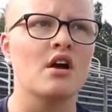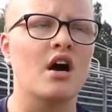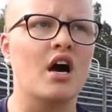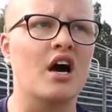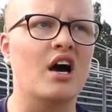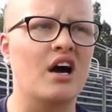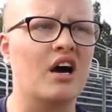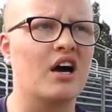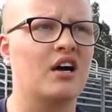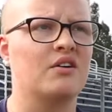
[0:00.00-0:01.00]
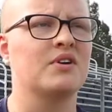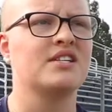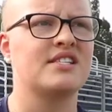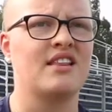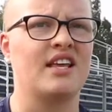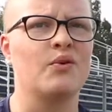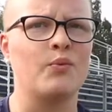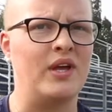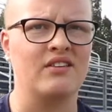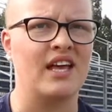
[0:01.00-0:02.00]
I want to say like the
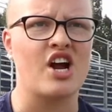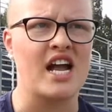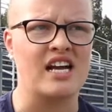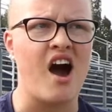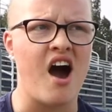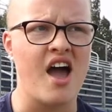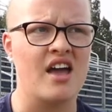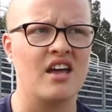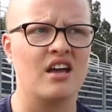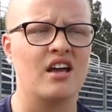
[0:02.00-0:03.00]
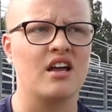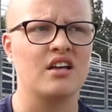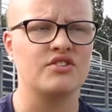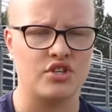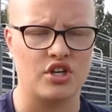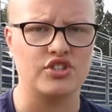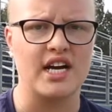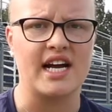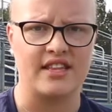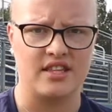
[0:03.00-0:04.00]
week later, I got surgery. I
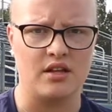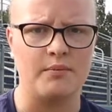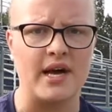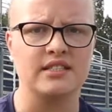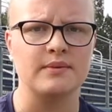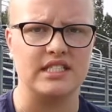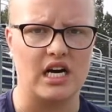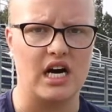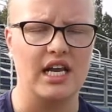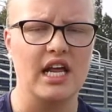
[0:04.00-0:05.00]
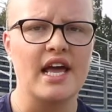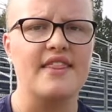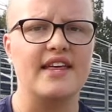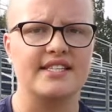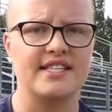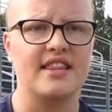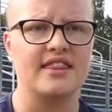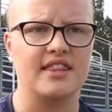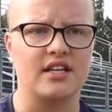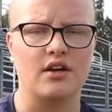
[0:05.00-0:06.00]
got the lumpectomy done. They sent
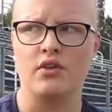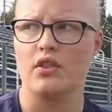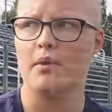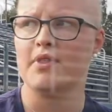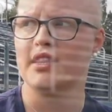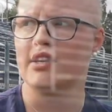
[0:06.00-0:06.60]
the lump that they